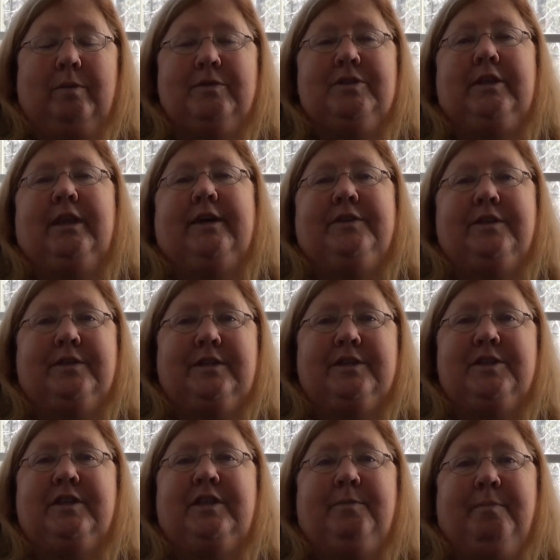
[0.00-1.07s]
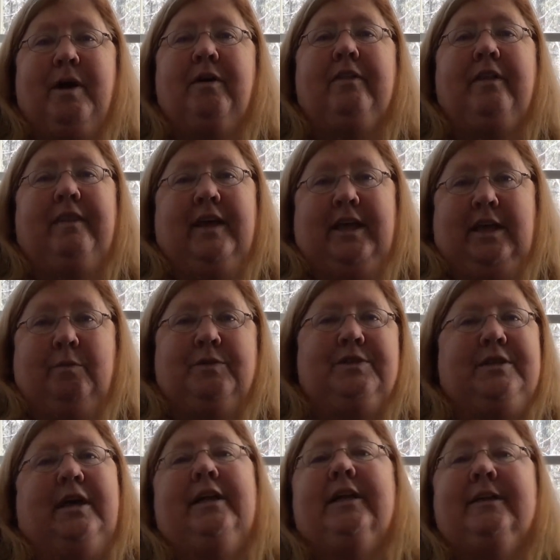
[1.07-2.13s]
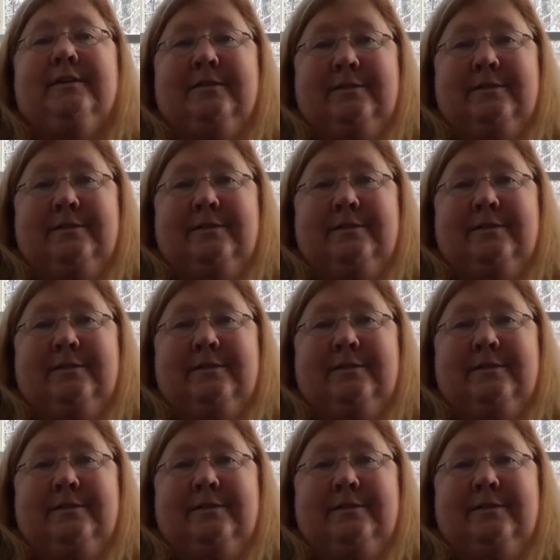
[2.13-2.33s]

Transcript: was allowed to just debunk the thing he was selling.